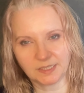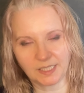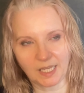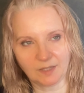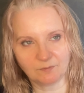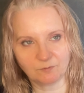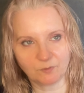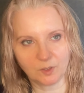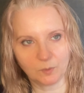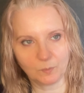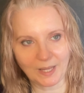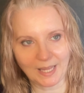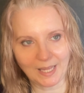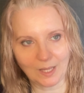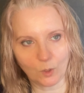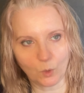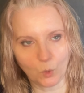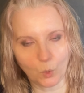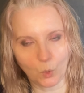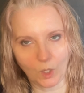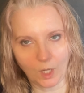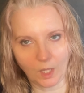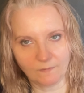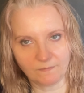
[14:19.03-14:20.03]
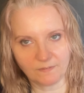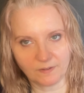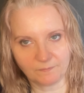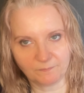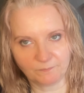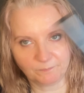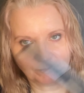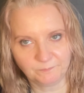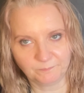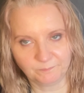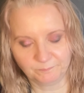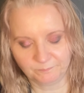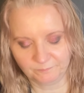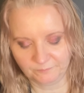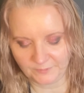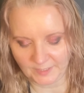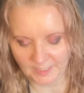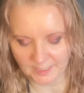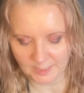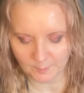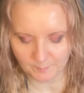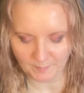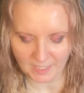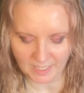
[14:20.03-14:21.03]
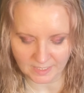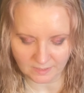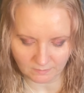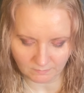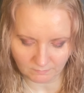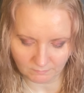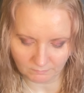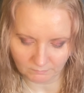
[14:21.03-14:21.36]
Everywhere All Over face pen.